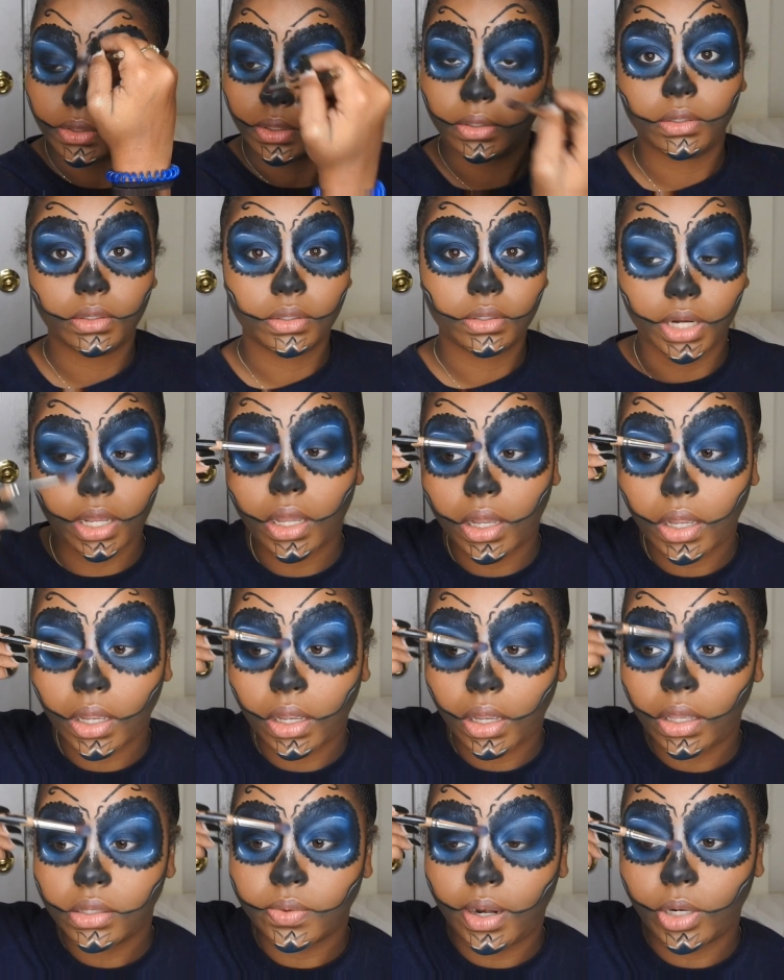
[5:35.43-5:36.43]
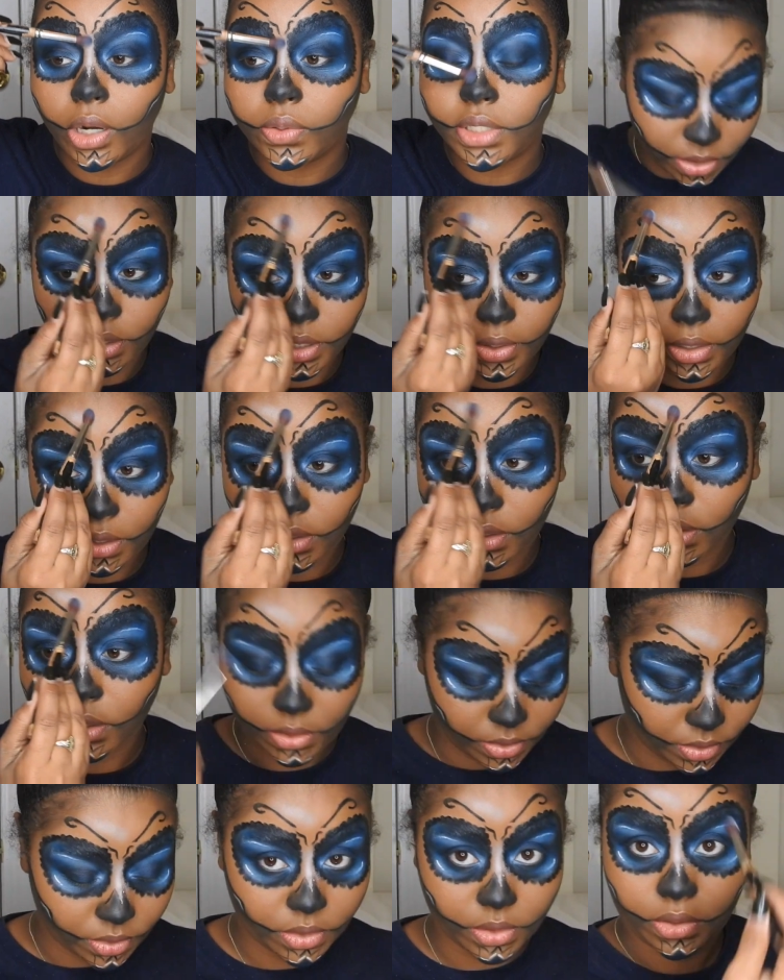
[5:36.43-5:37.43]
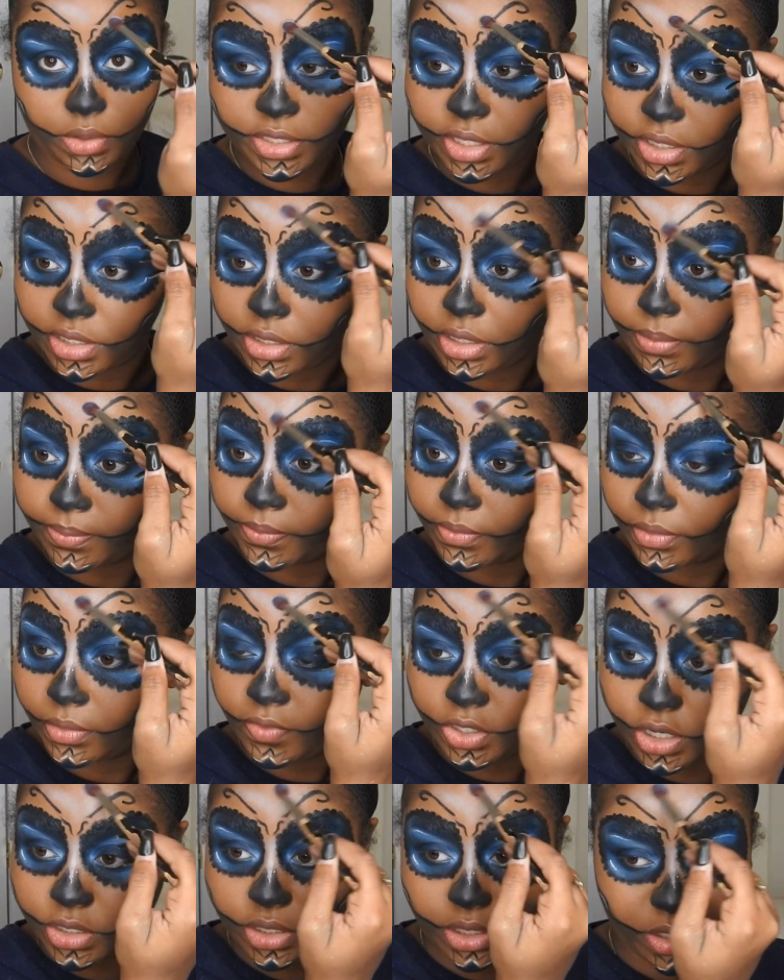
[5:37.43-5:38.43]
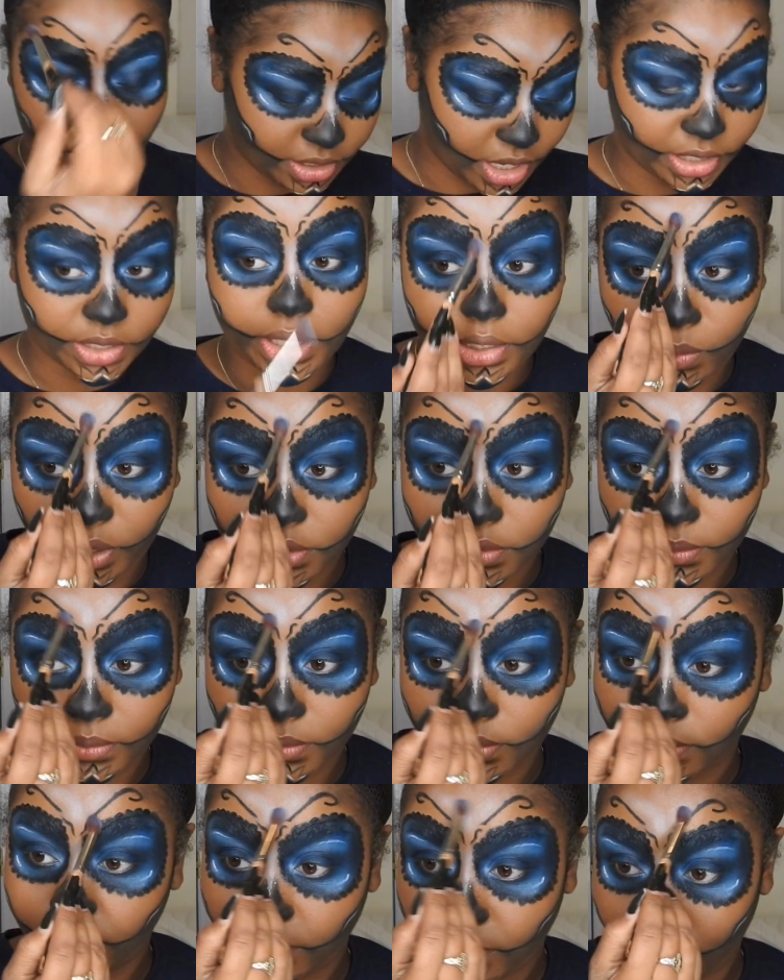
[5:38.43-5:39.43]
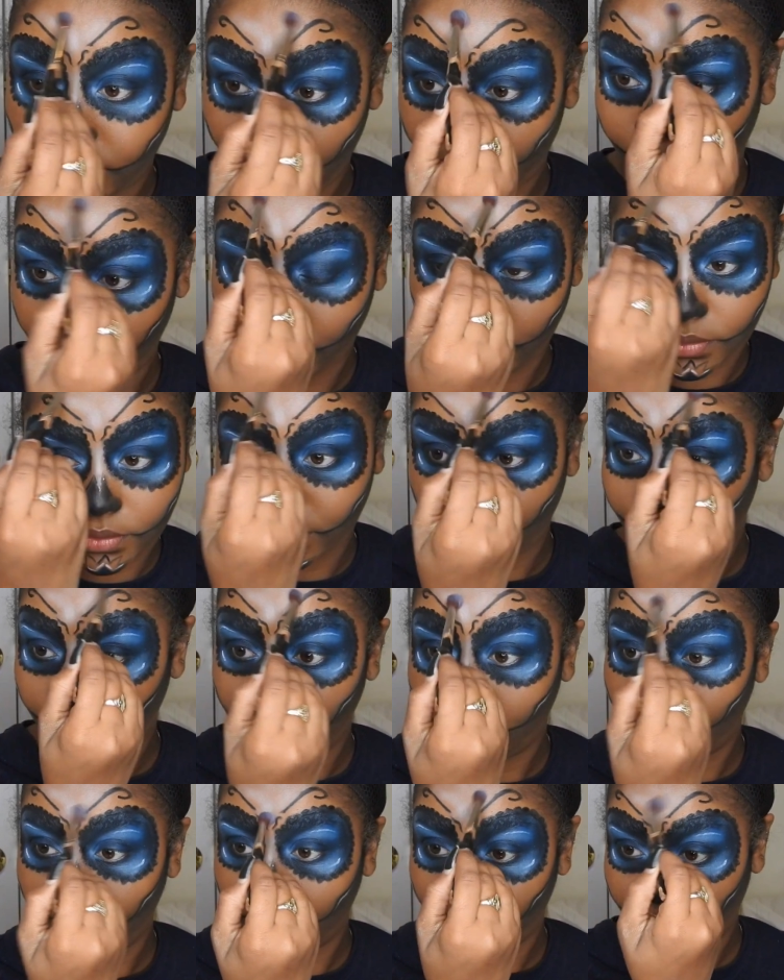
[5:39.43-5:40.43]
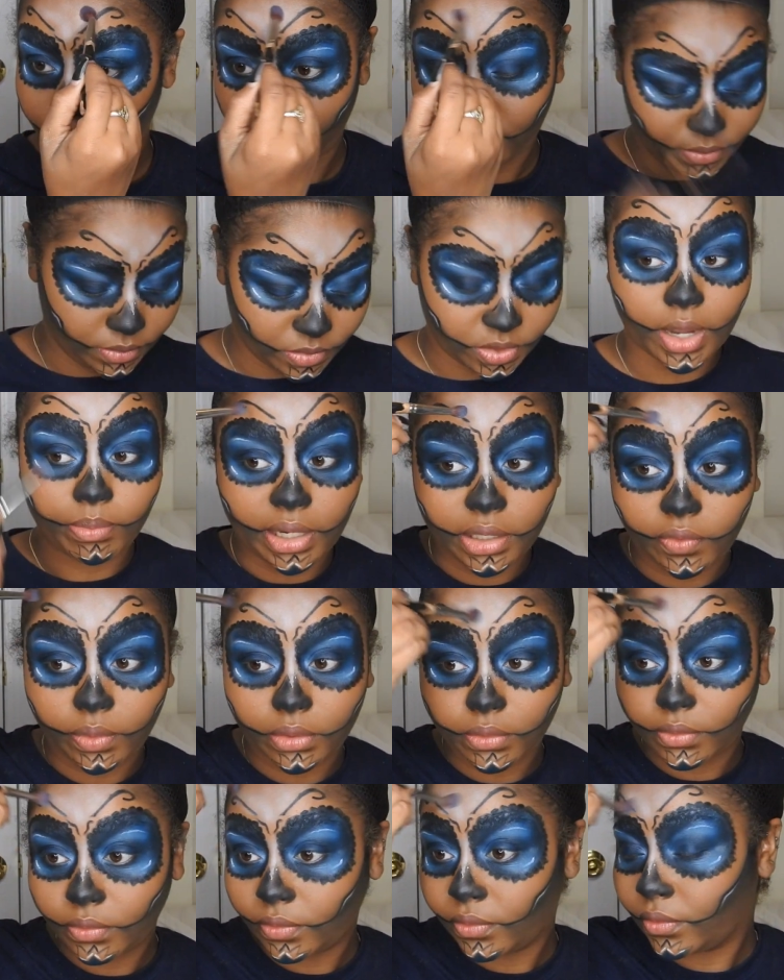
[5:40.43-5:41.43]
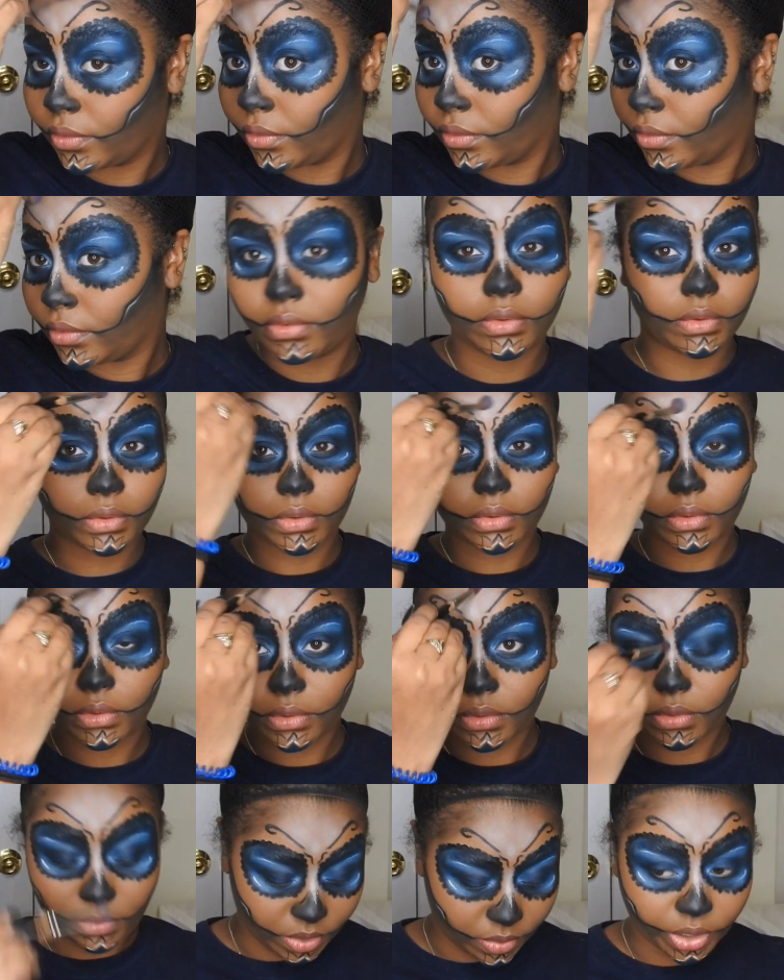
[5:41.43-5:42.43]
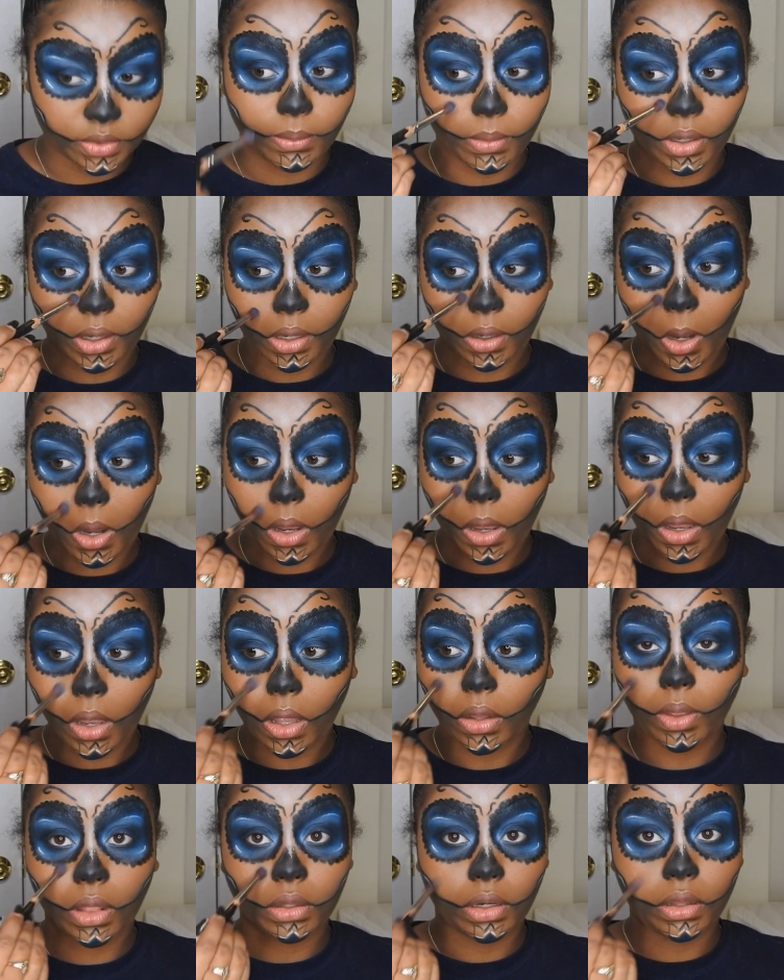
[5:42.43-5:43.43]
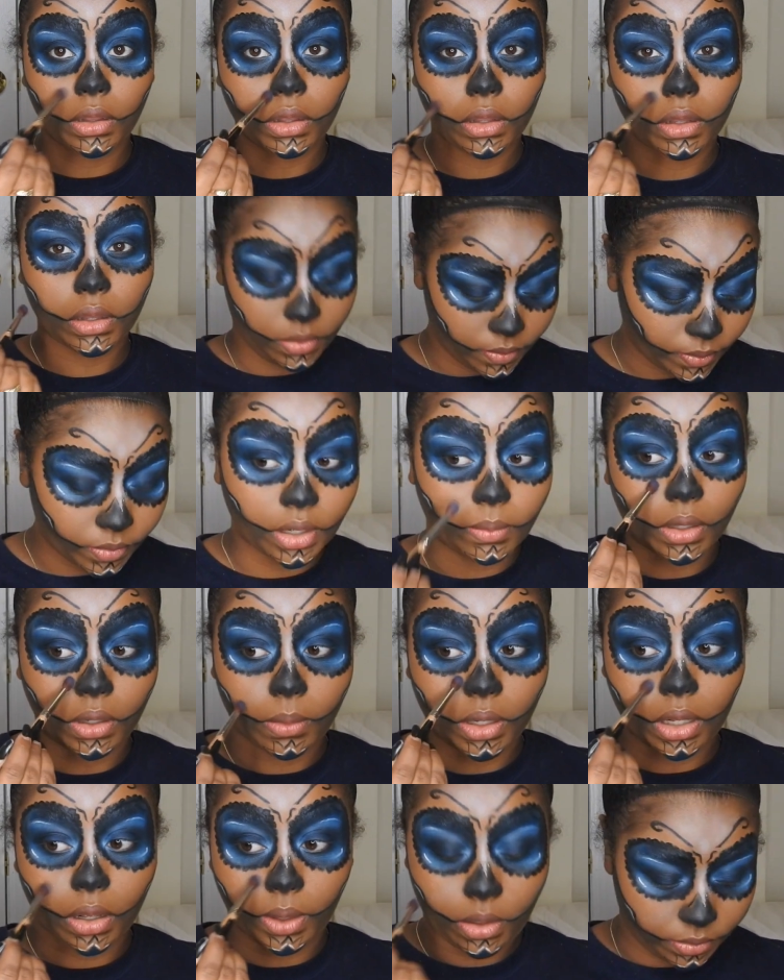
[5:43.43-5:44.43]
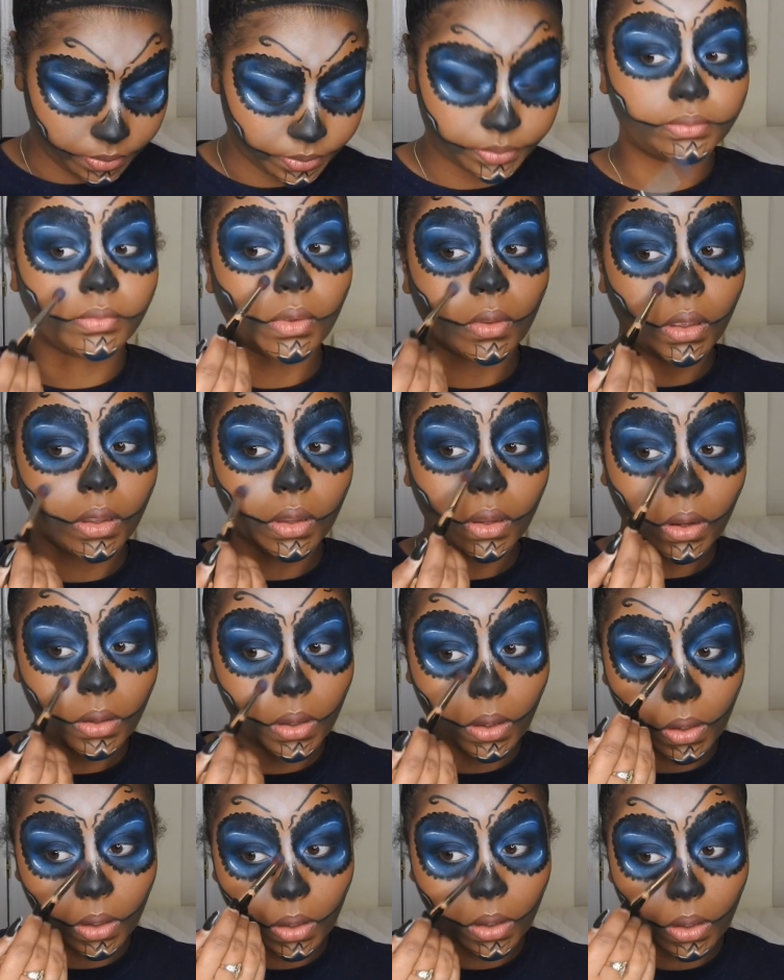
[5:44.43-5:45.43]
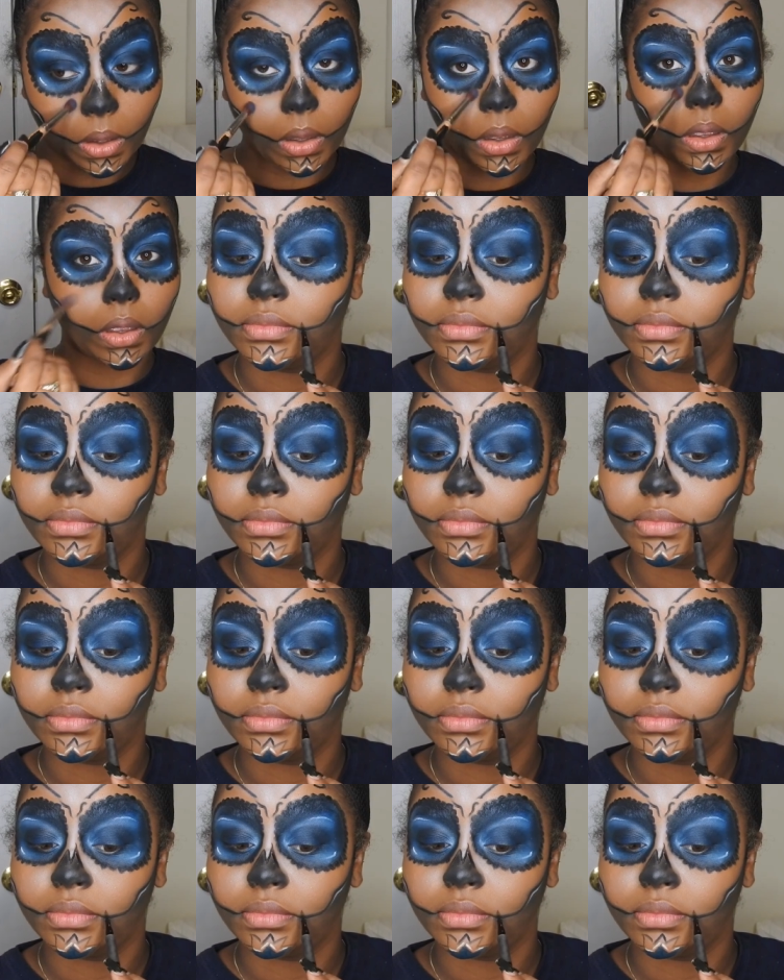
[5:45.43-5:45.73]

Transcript: Y'all know this by now. Here I am just putting some white around my face. Later on, I dust the one off of my forehead and I just keep it in the space on my nose and by my cheeks.